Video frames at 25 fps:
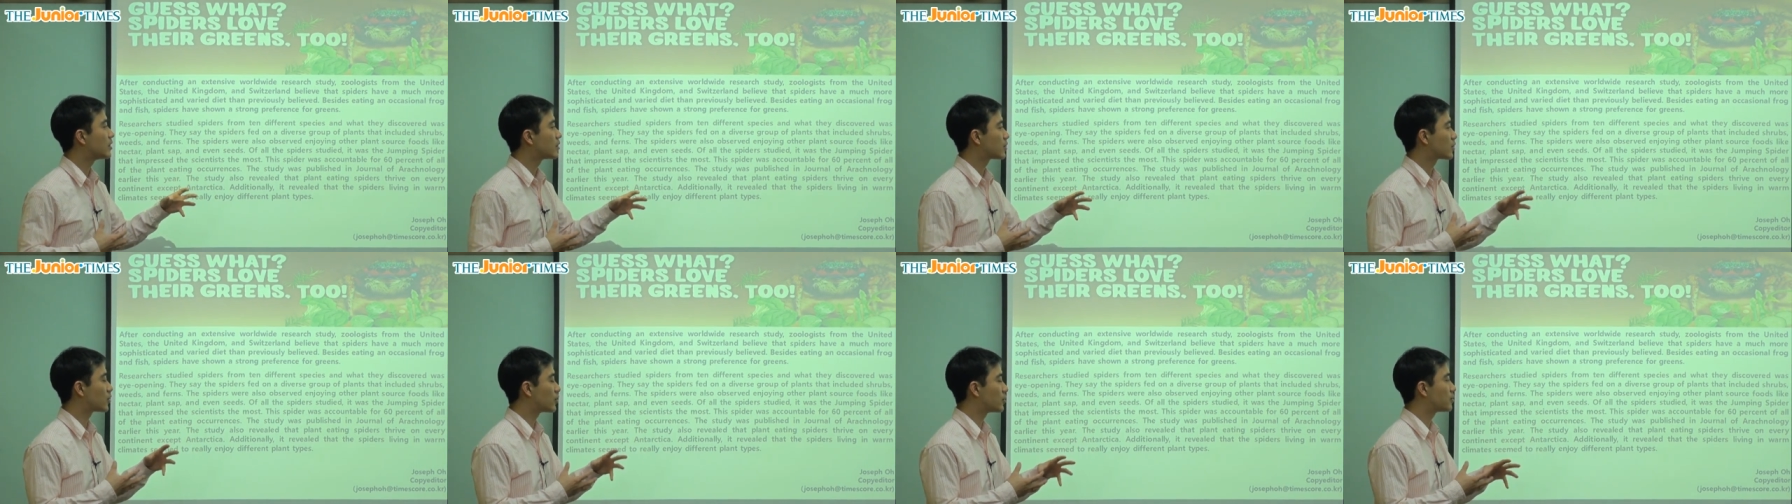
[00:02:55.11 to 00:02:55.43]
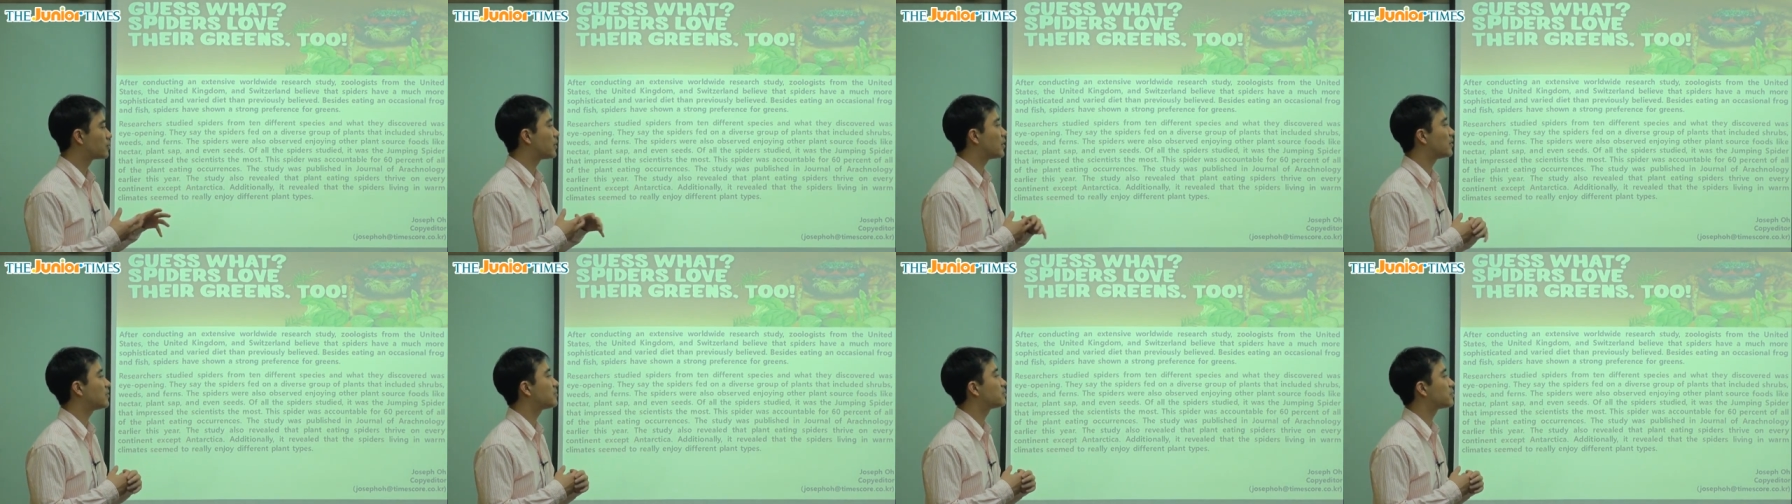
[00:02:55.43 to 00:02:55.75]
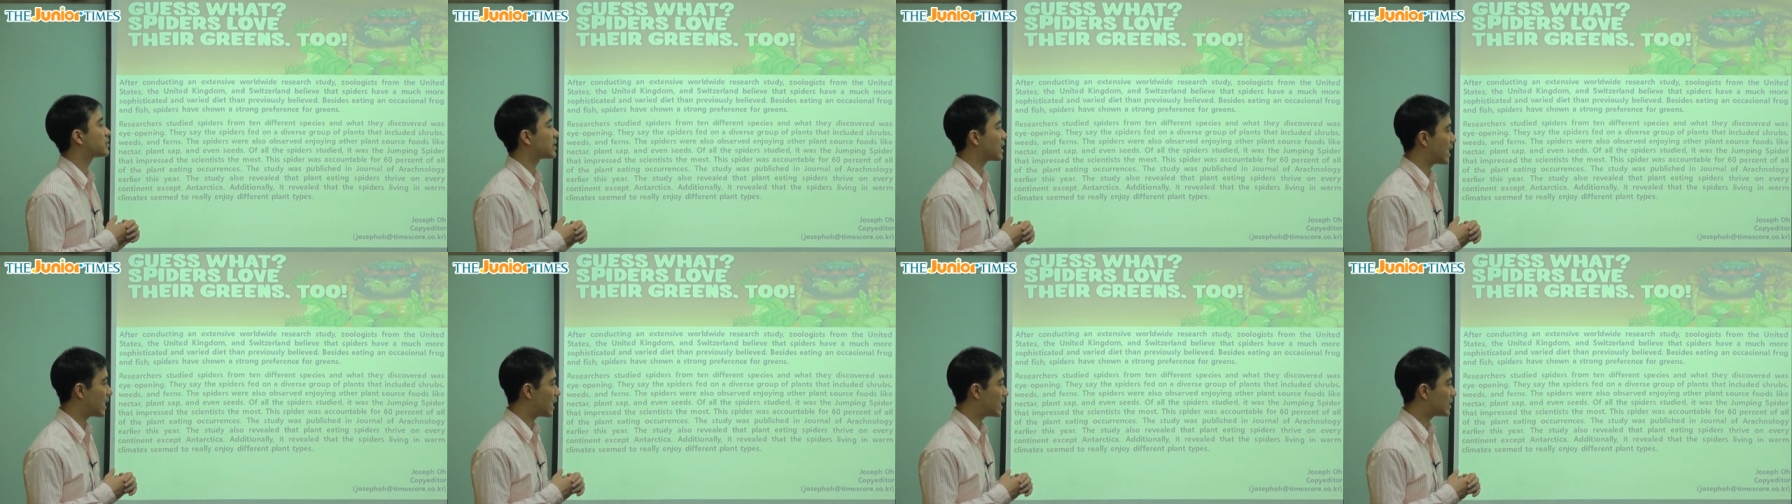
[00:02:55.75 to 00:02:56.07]
group of
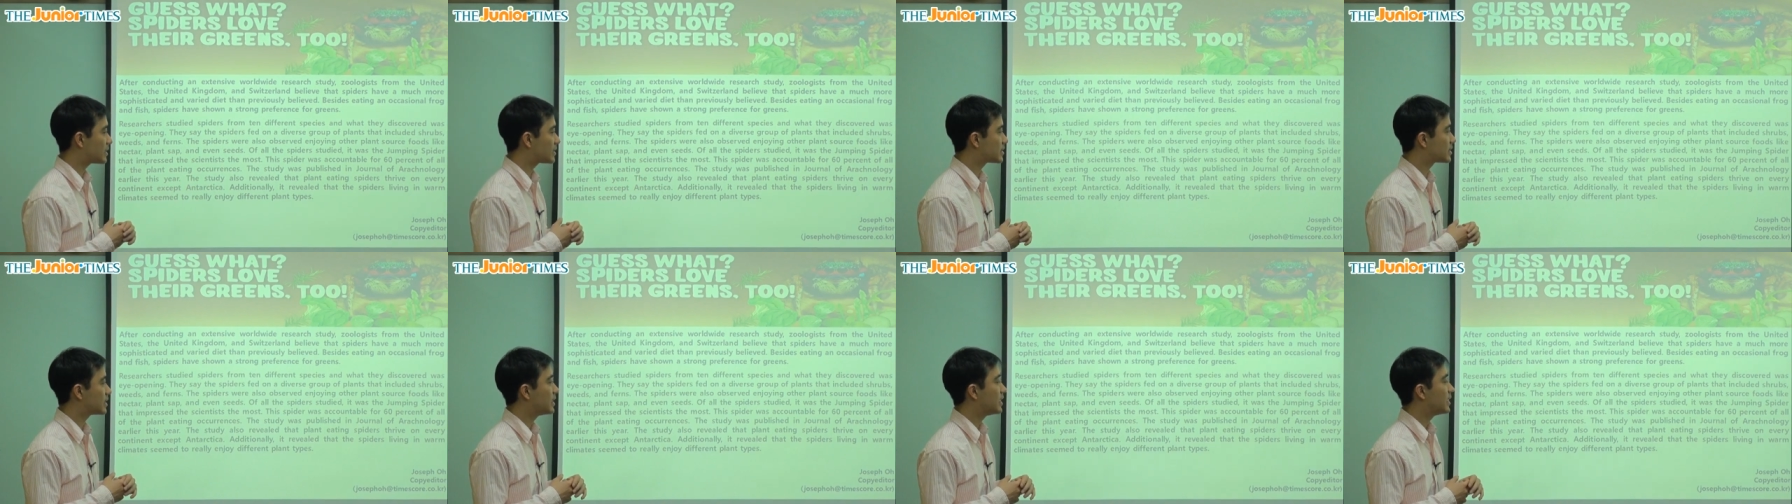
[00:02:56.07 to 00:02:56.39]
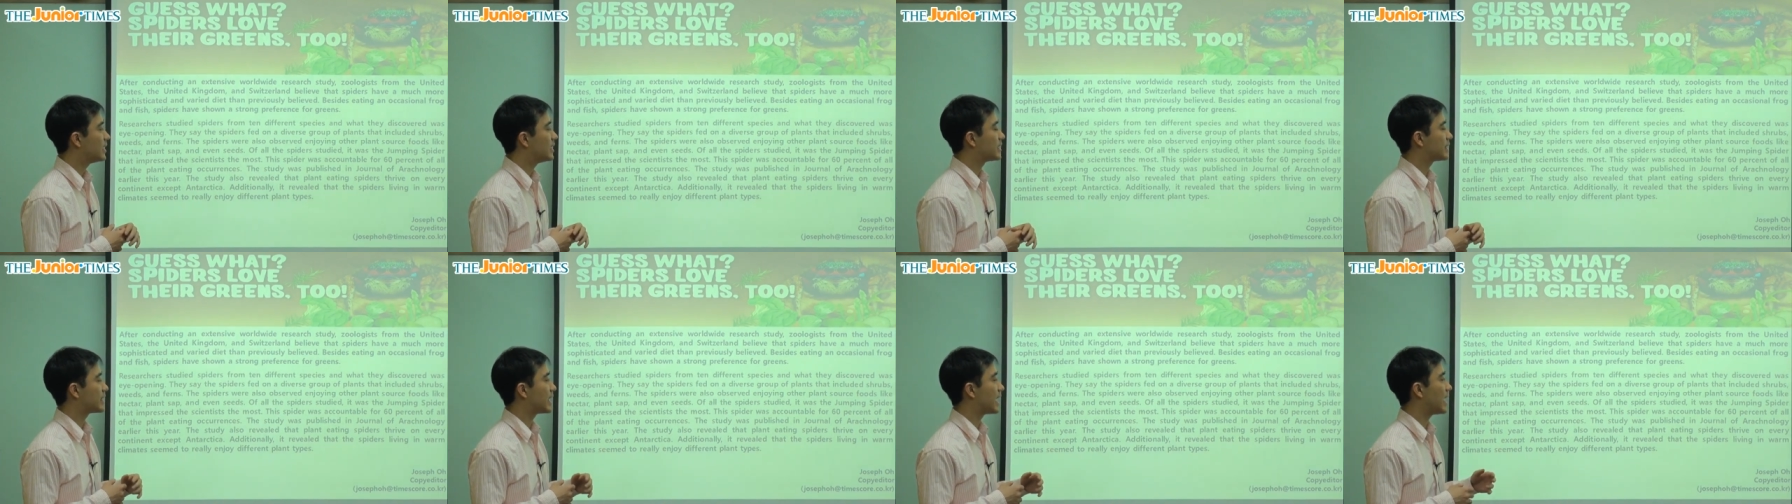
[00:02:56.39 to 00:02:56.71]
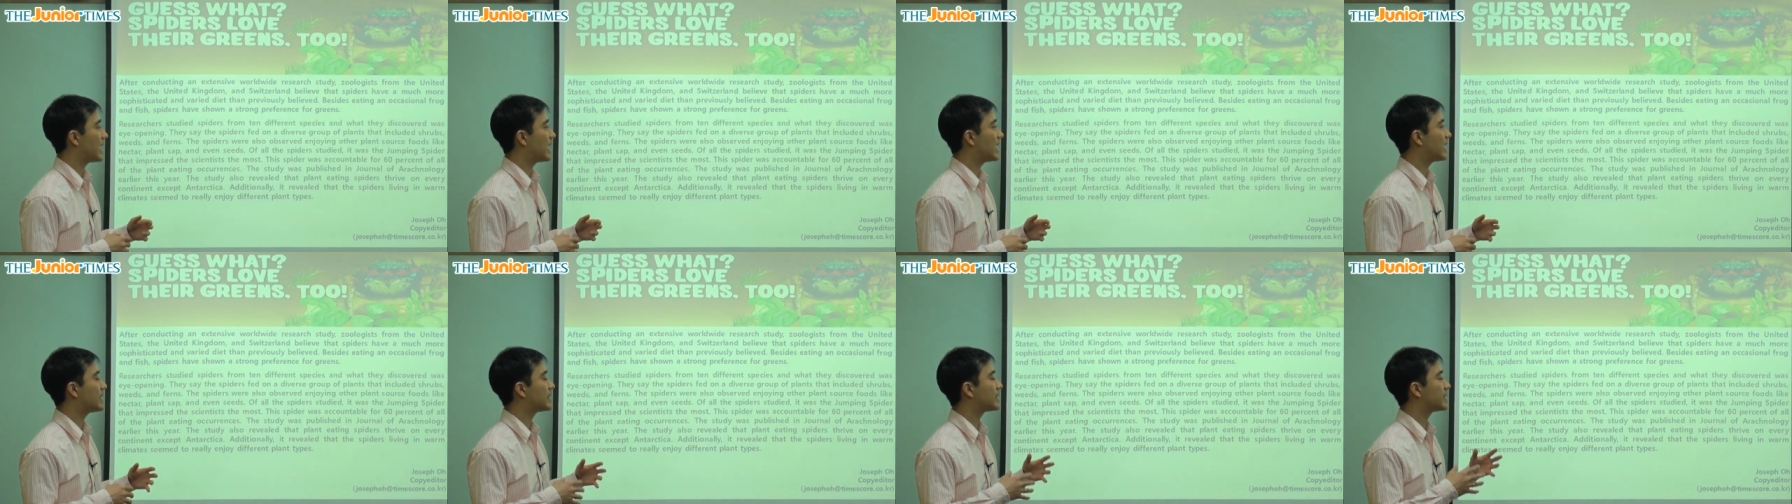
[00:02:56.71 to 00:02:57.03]
plants
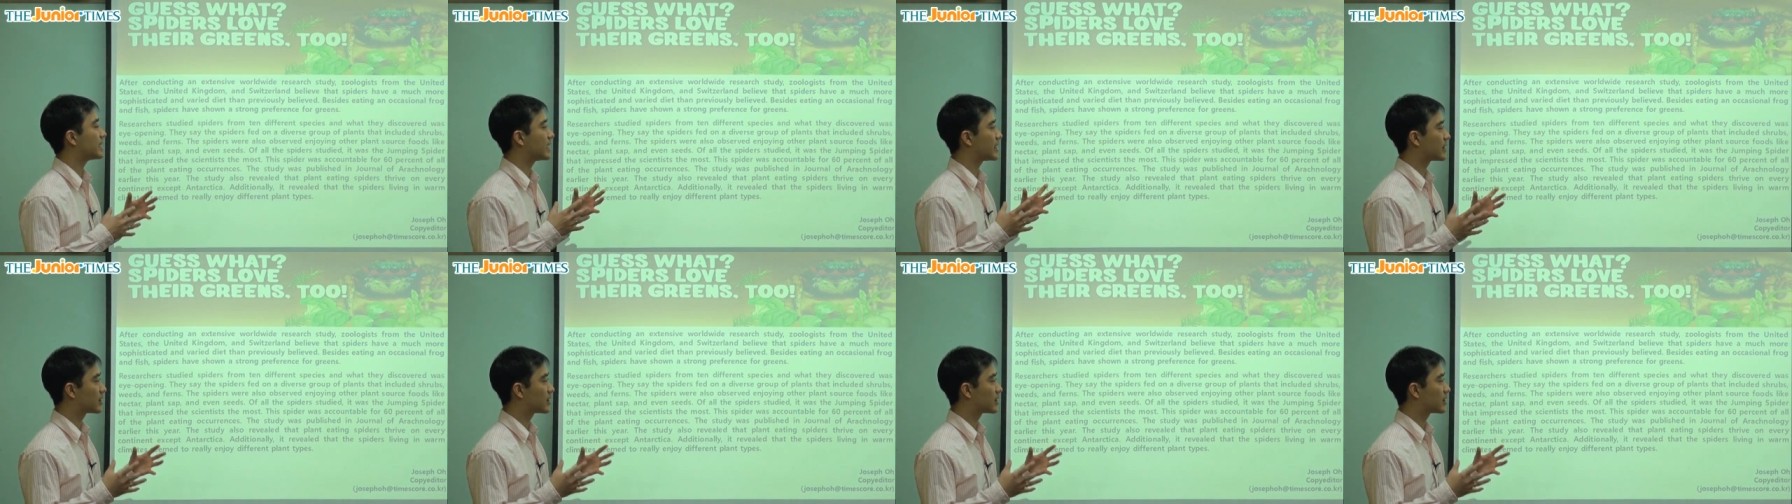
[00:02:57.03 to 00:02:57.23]
that